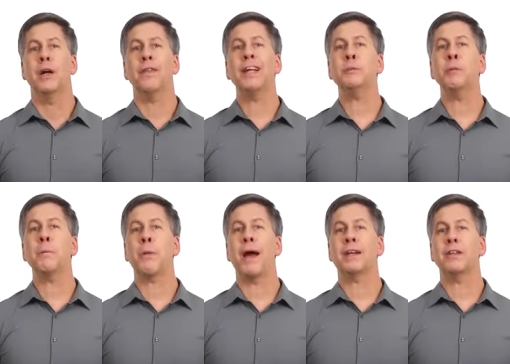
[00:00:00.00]
Let's bring
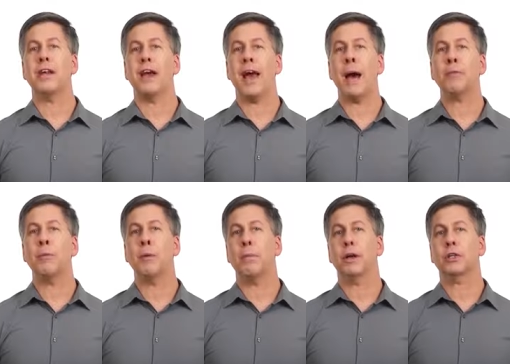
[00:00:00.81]
back the
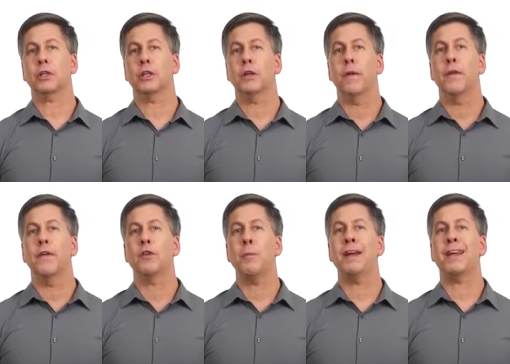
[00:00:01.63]
abdomen picture
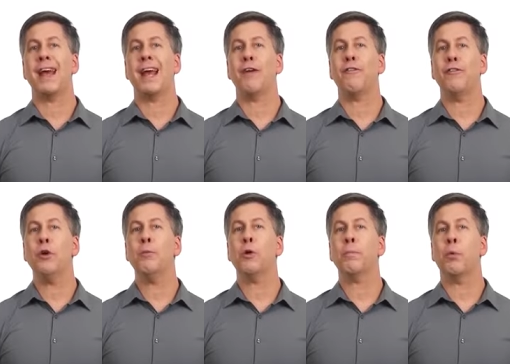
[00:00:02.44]
to make a few
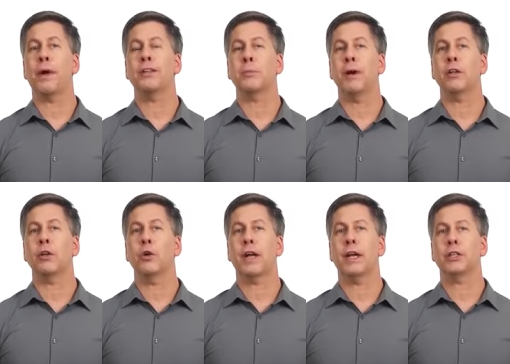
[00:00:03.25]
more points about
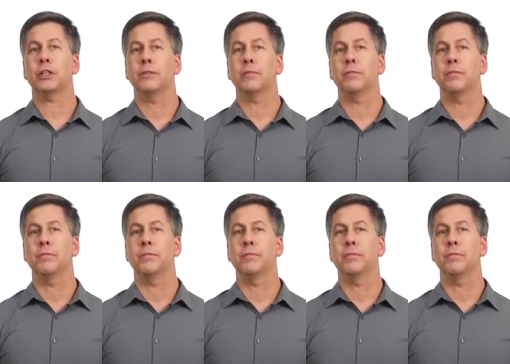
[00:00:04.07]
location.